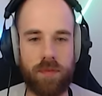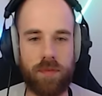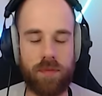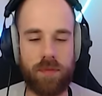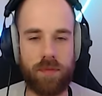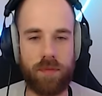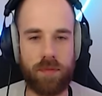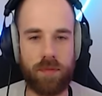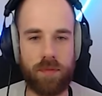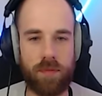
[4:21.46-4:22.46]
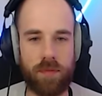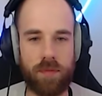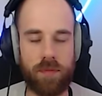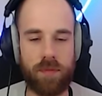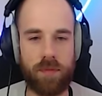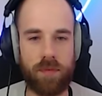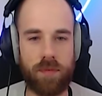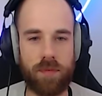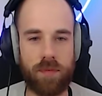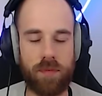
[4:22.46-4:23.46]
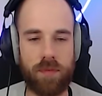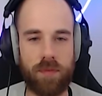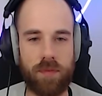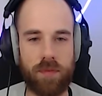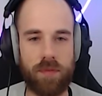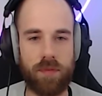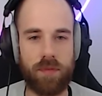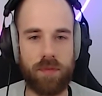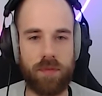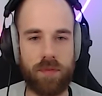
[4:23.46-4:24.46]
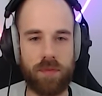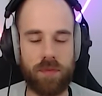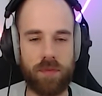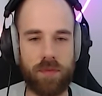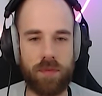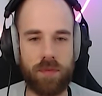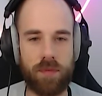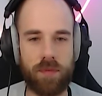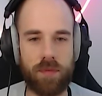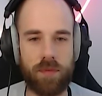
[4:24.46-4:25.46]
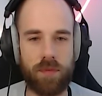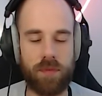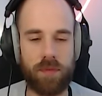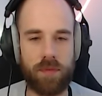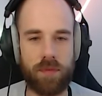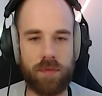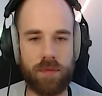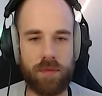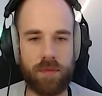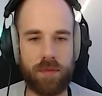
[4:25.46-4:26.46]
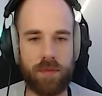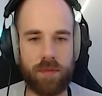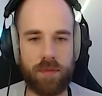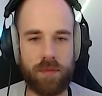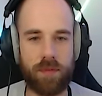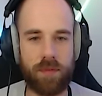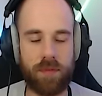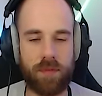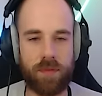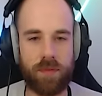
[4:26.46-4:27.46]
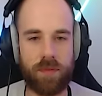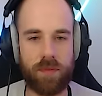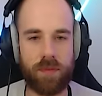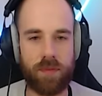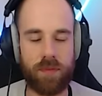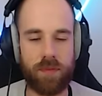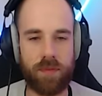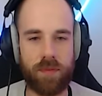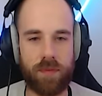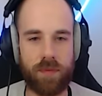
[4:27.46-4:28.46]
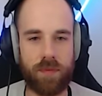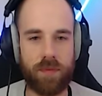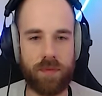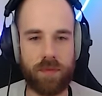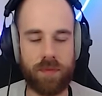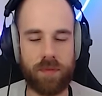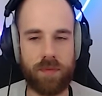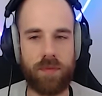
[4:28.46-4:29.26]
(not speaking)